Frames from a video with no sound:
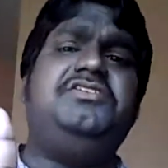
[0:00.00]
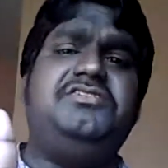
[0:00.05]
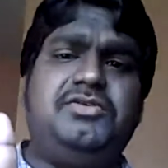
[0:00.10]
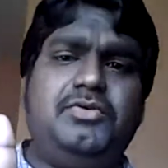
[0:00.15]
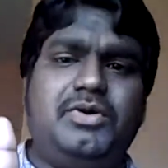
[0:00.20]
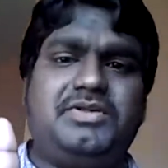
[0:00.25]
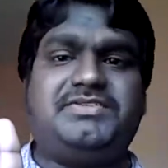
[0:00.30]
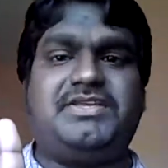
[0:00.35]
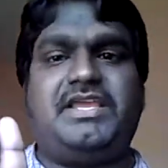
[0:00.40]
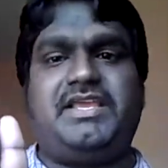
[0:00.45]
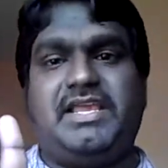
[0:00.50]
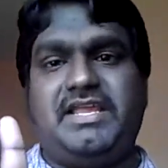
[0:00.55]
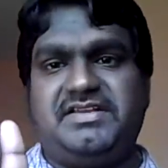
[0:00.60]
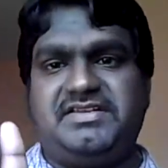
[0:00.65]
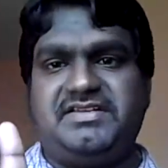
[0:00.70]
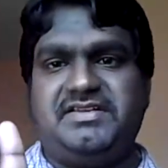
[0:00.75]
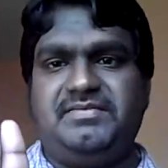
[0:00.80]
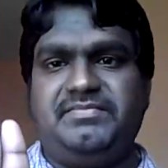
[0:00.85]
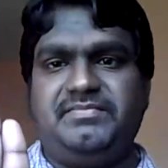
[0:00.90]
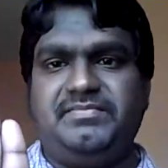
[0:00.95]
is your
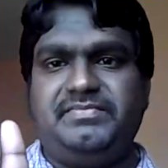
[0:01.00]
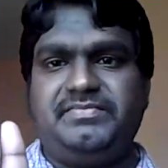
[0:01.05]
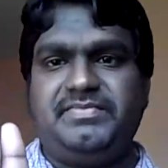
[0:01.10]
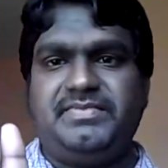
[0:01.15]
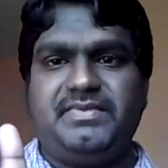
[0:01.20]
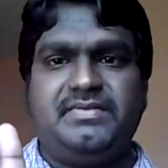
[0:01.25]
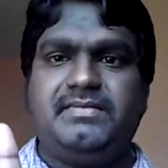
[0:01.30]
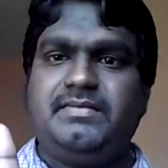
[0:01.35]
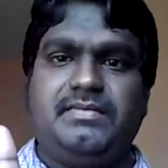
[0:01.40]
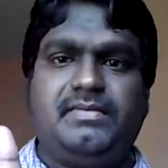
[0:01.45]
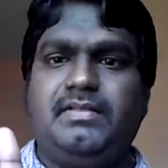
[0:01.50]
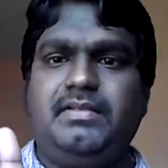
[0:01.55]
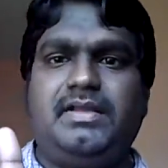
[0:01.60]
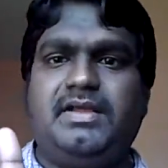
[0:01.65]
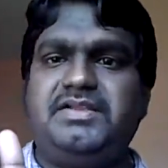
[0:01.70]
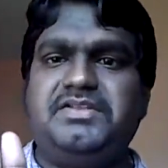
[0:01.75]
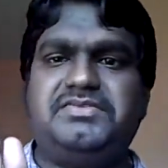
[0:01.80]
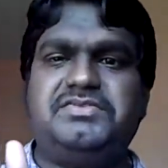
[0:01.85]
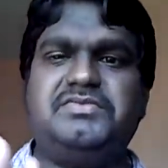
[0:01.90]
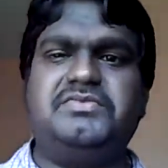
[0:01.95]
psychiatry.
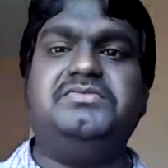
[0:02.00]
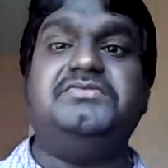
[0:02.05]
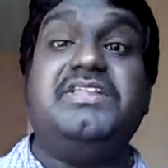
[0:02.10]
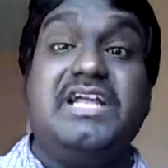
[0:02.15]
Understood?